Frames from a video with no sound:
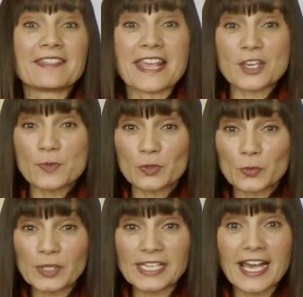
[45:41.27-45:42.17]
Thank you,
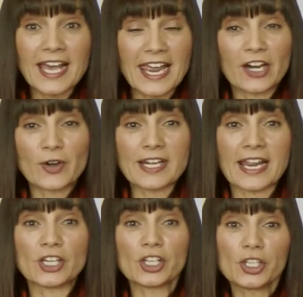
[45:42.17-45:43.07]
Maria, Aaron,
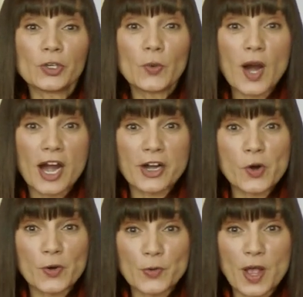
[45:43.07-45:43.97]
and Hugh, our
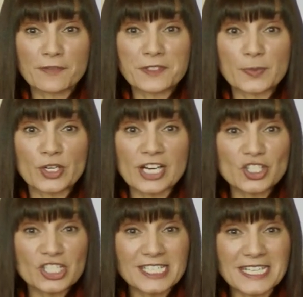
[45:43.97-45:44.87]
corner office
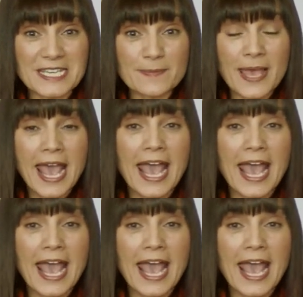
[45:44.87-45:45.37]
production team,